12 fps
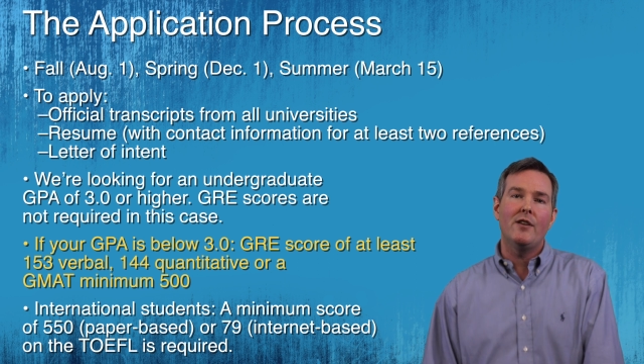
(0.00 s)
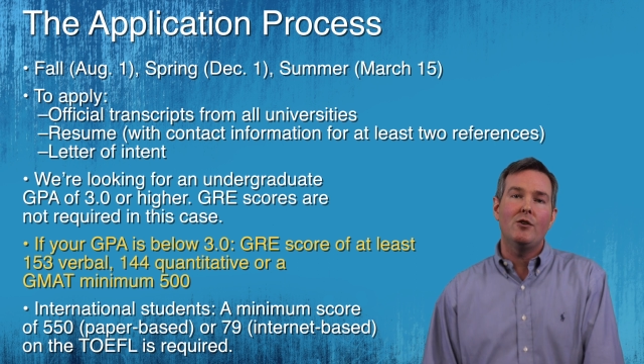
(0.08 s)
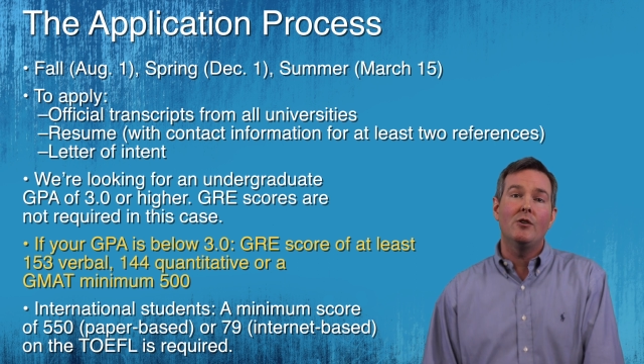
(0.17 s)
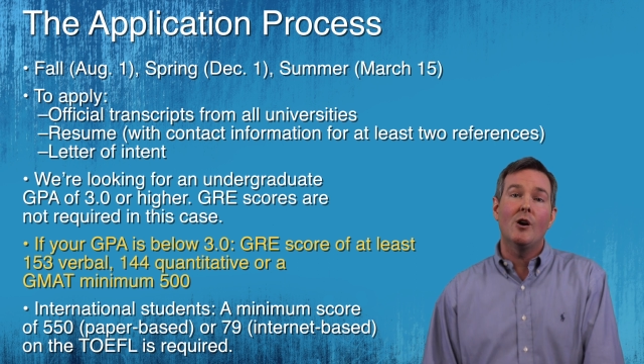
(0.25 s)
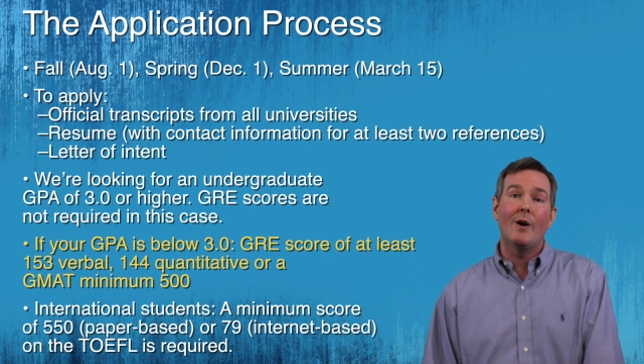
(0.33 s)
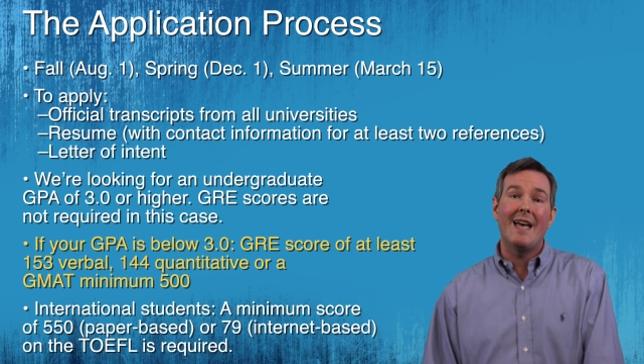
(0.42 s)
that
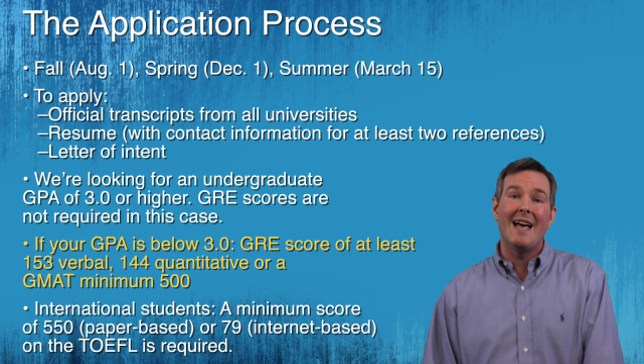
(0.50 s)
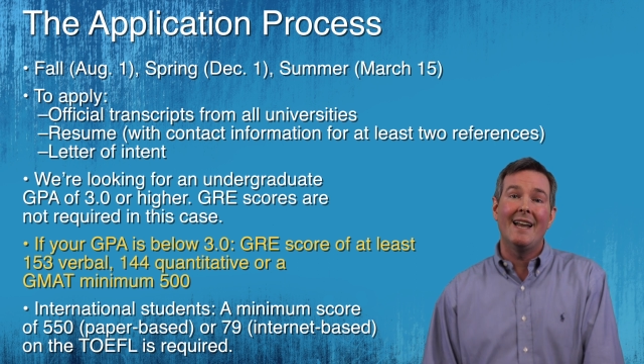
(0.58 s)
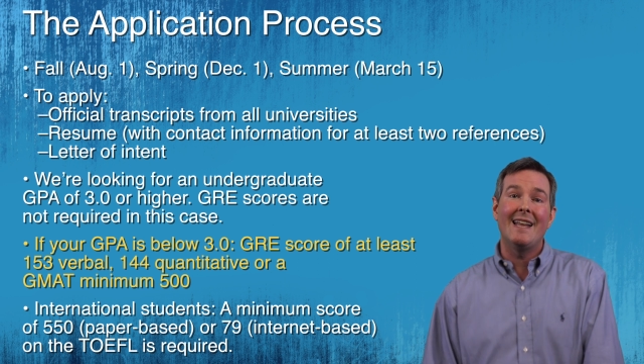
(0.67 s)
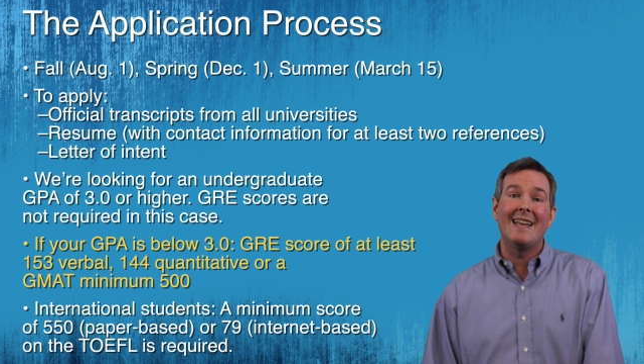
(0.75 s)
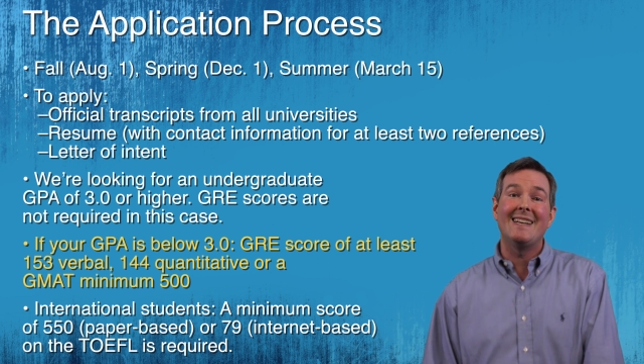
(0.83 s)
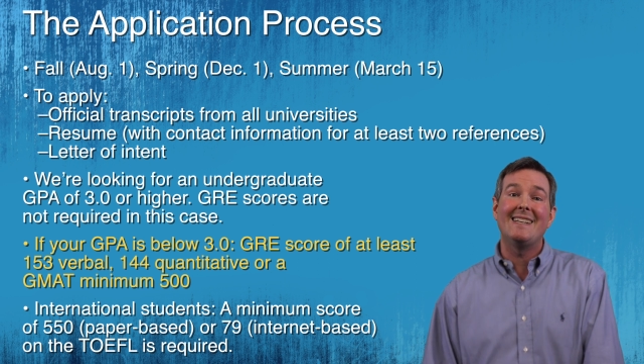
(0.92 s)
you go
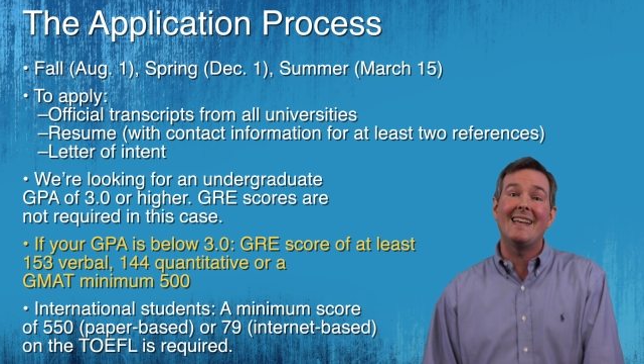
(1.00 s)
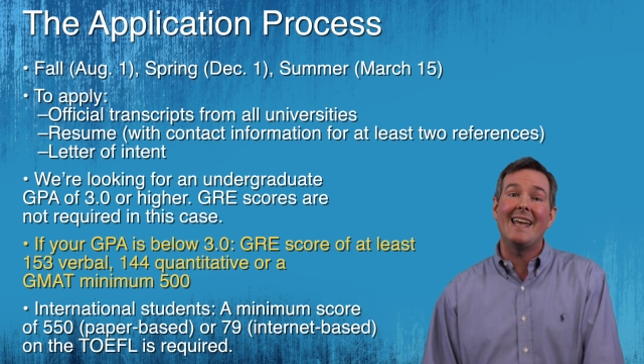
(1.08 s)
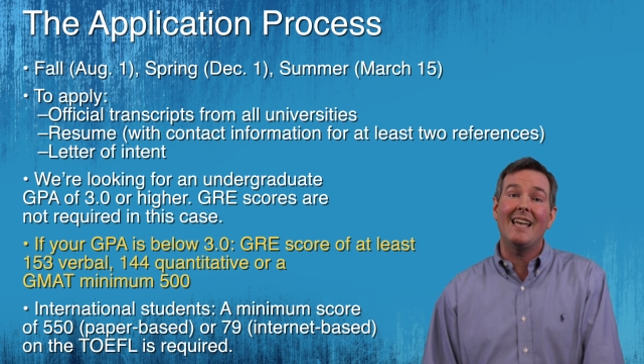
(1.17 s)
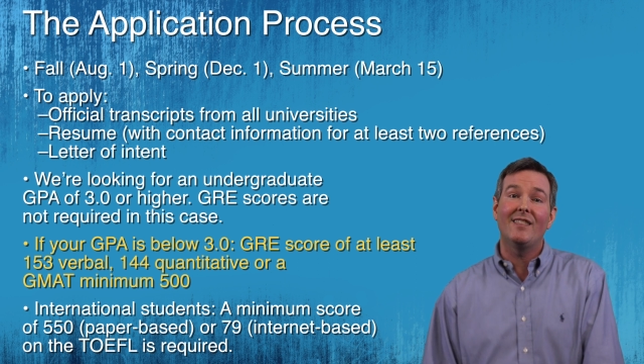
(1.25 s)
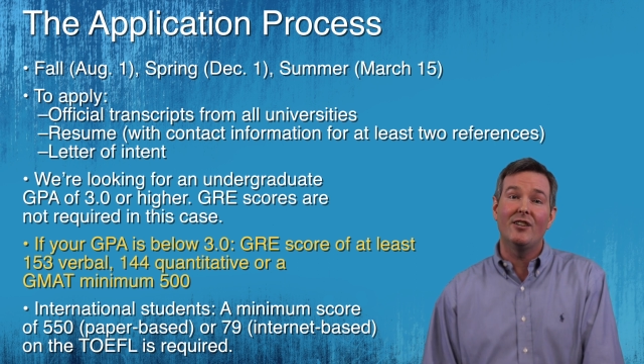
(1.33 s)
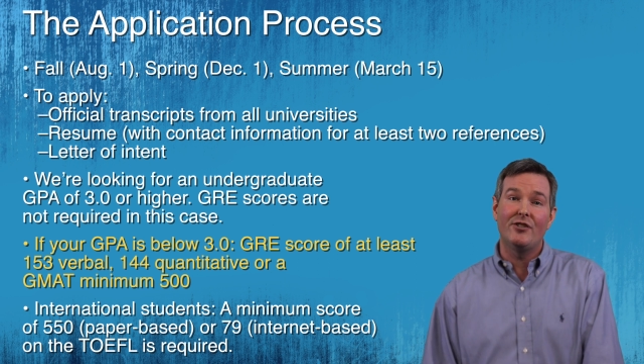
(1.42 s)
ahead and
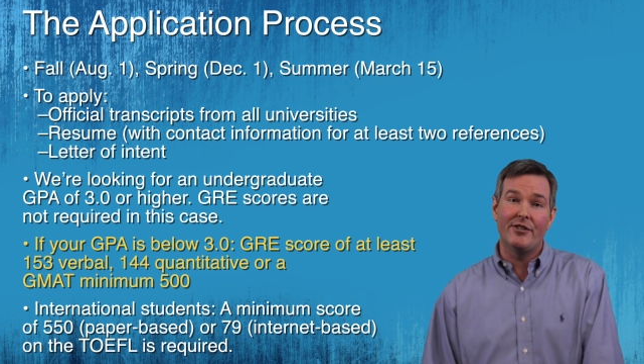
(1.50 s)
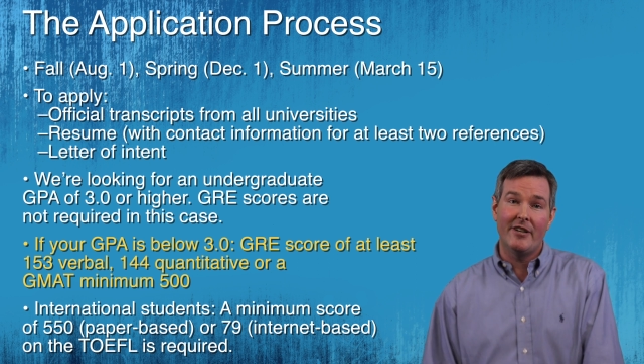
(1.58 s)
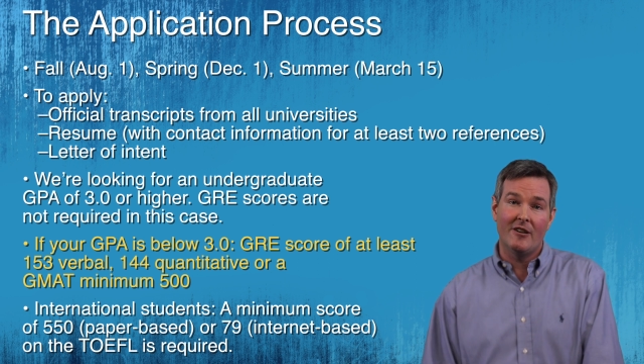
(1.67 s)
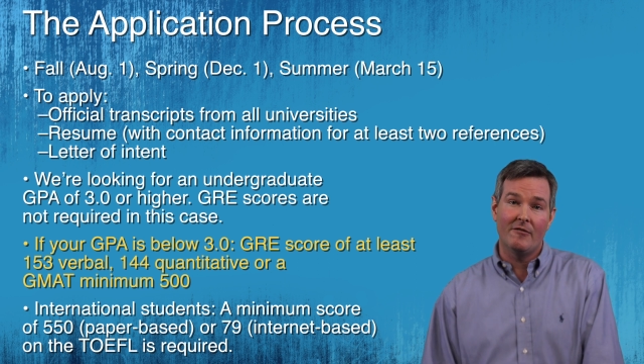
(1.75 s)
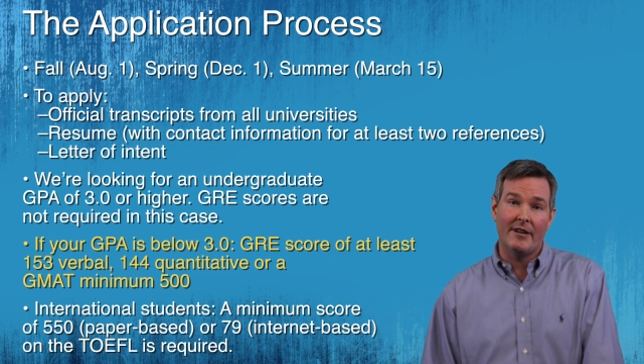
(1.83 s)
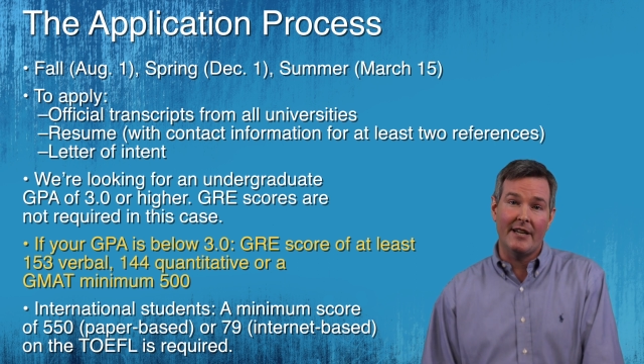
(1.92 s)
take the
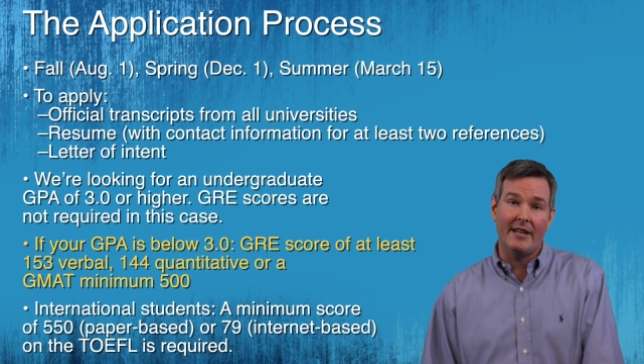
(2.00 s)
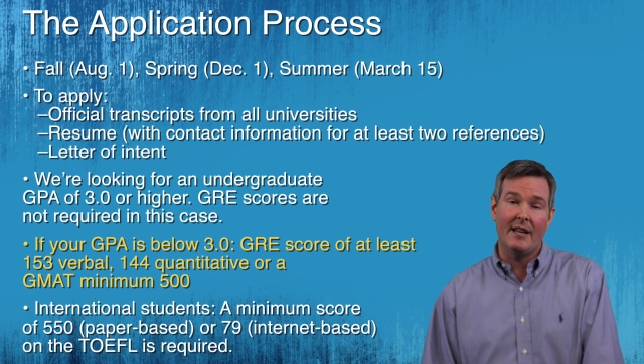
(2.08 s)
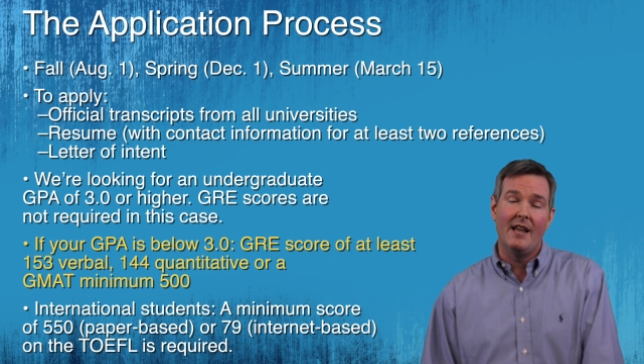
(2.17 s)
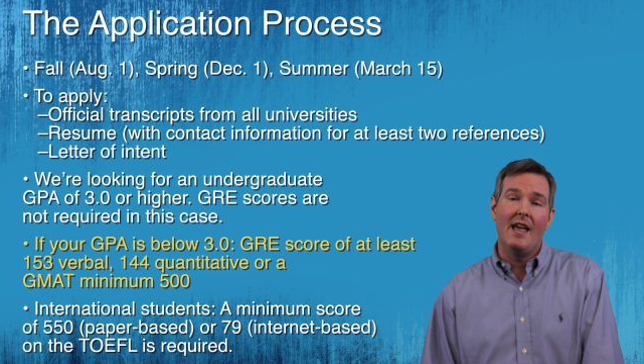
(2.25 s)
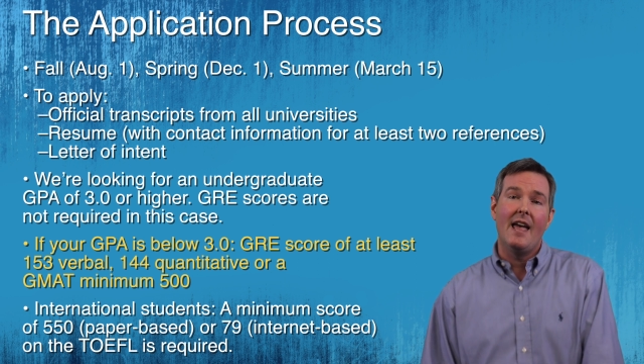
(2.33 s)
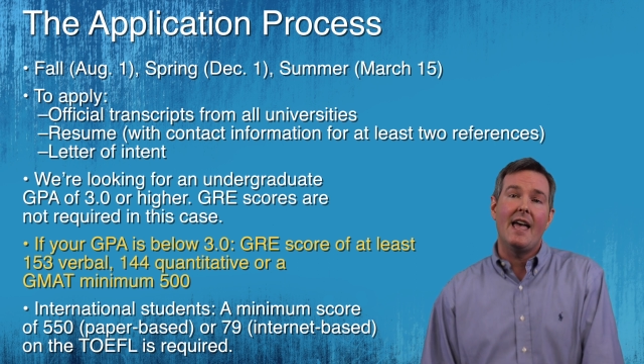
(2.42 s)
GRE